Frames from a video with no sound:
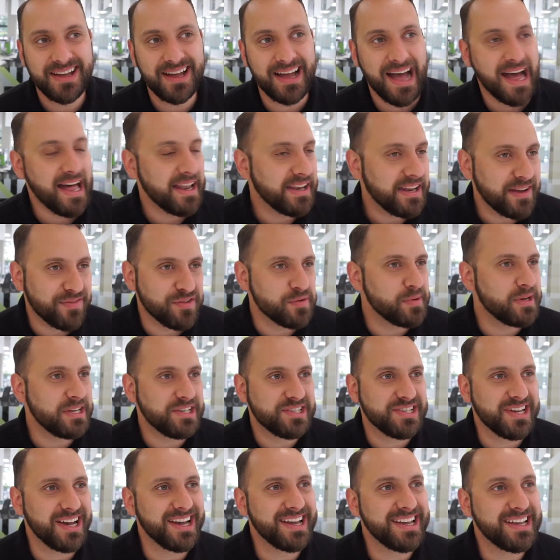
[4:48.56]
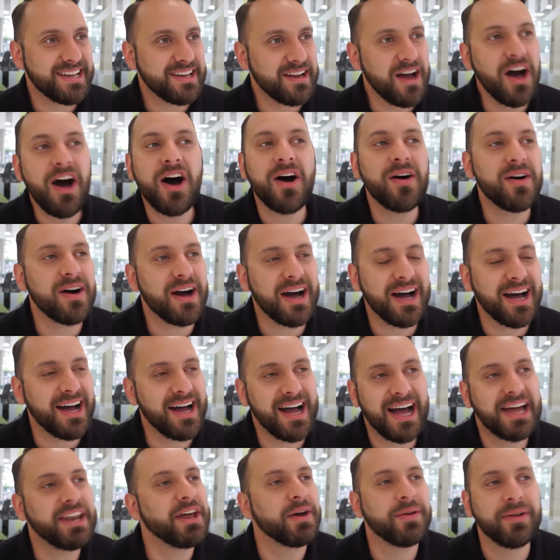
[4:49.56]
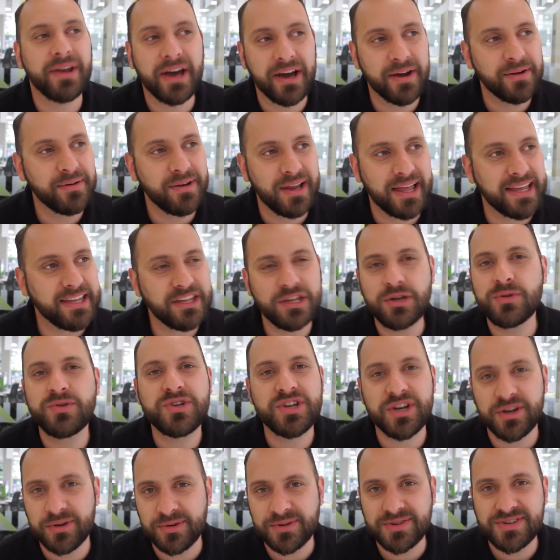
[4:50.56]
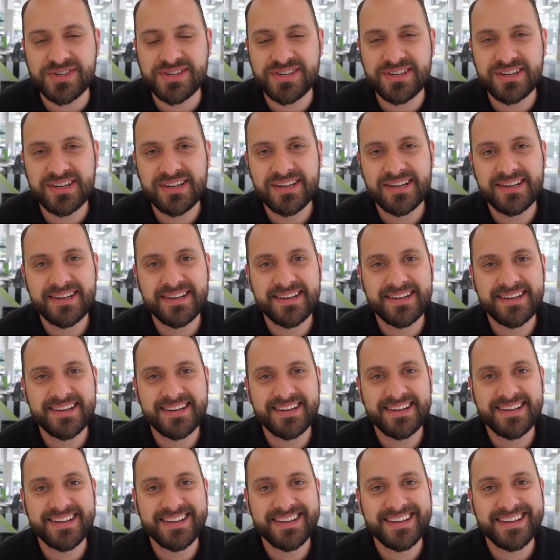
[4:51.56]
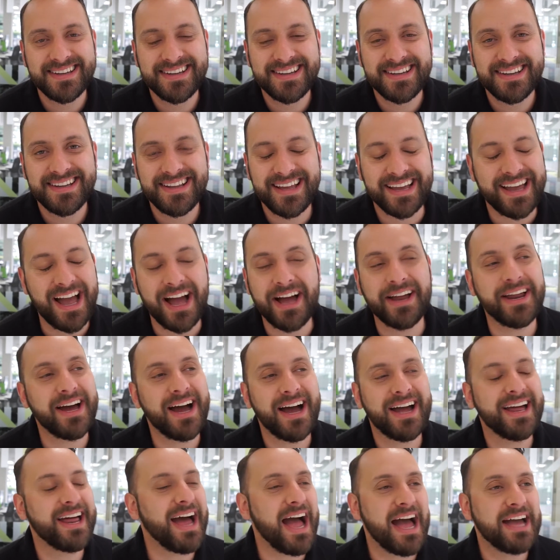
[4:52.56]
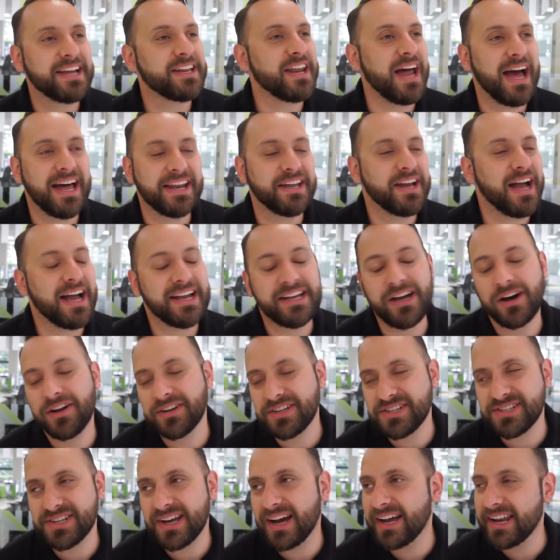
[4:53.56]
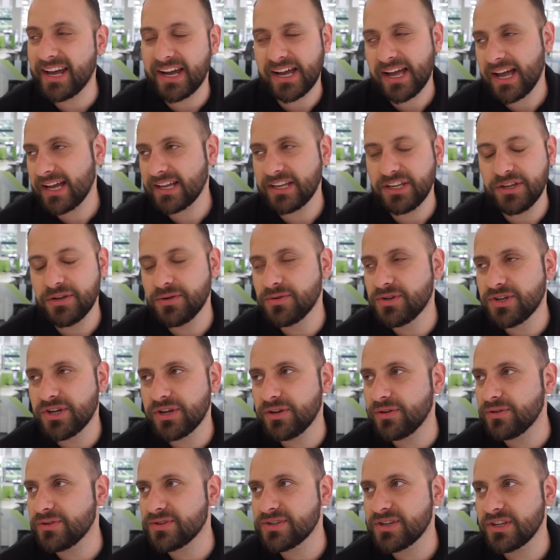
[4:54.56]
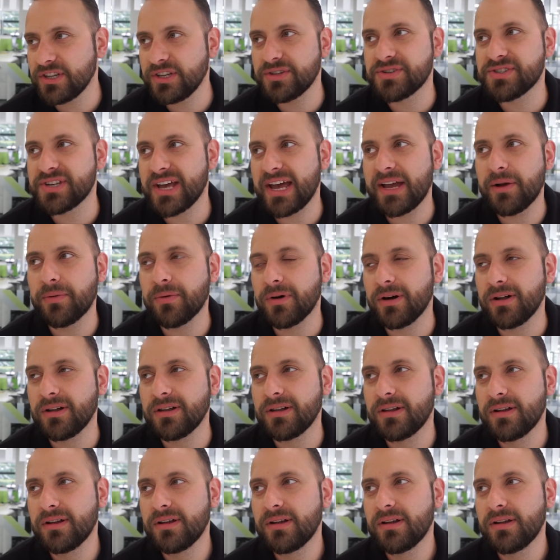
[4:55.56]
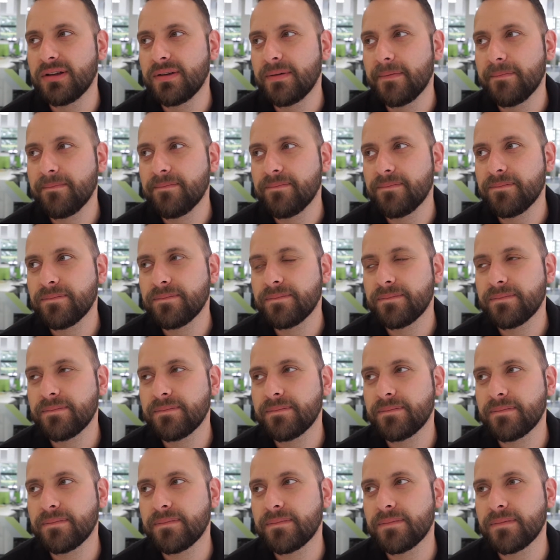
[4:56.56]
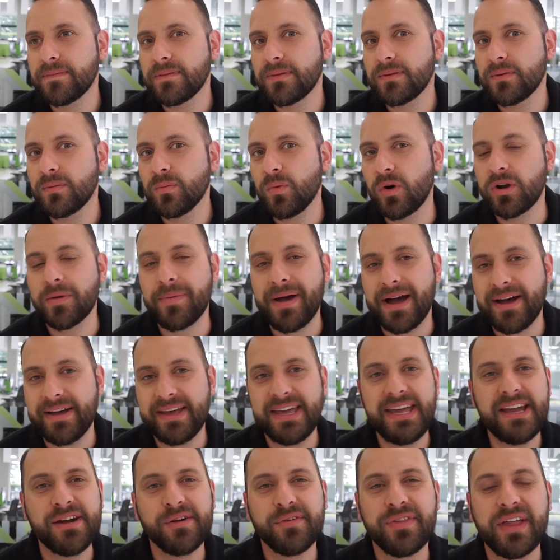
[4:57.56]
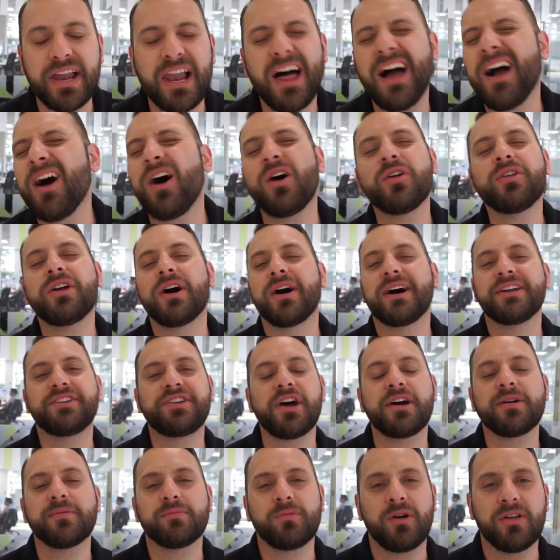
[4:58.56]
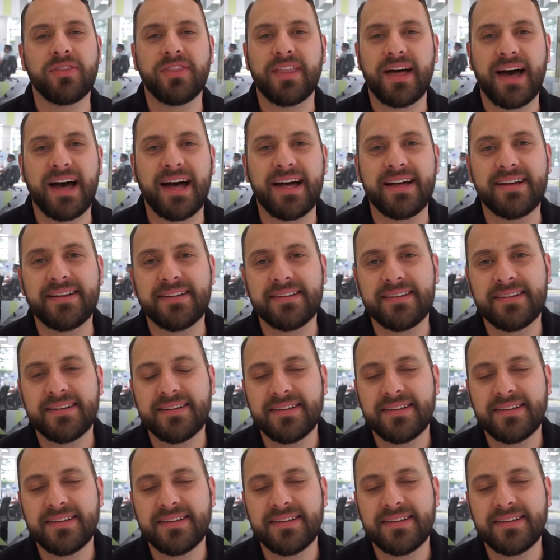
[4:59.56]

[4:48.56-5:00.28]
And everybody's like, oh, I don't know, like, you choose. Like, I can't decide, I you choose. And you say, well, what about here? And they're like, oh no, I don't want that.